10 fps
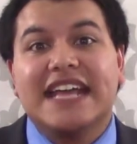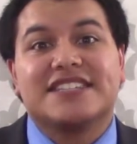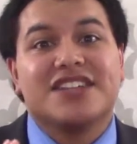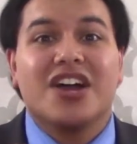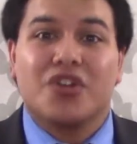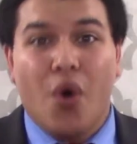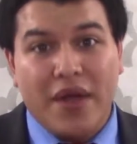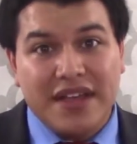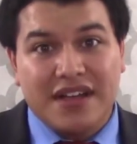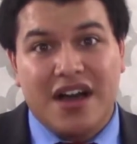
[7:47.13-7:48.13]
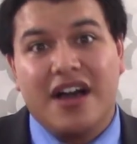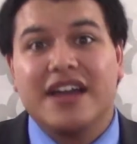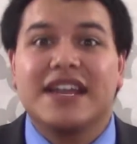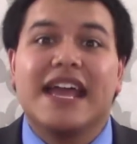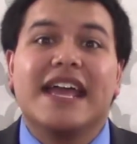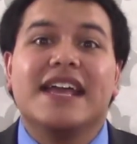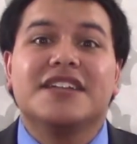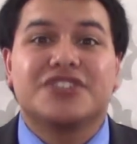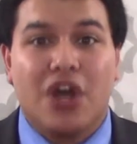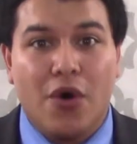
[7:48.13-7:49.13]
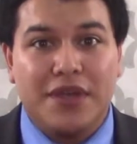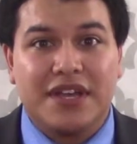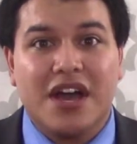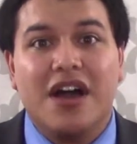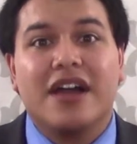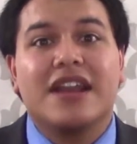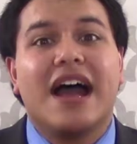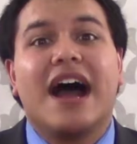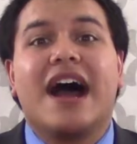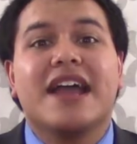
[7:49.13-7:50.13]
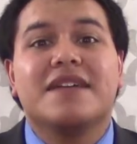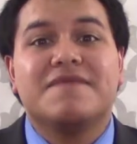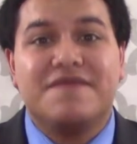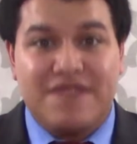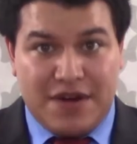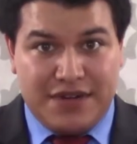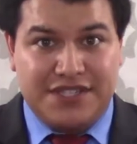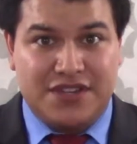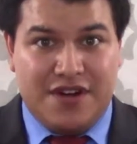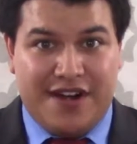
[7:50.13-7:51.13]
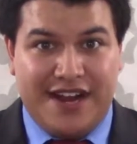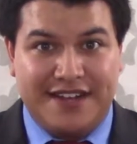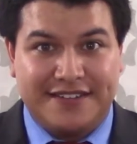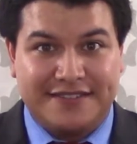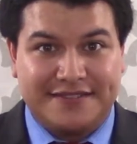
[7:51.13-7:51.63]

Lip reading: It's not Koyacon, it's Koyacon. I am very sorry.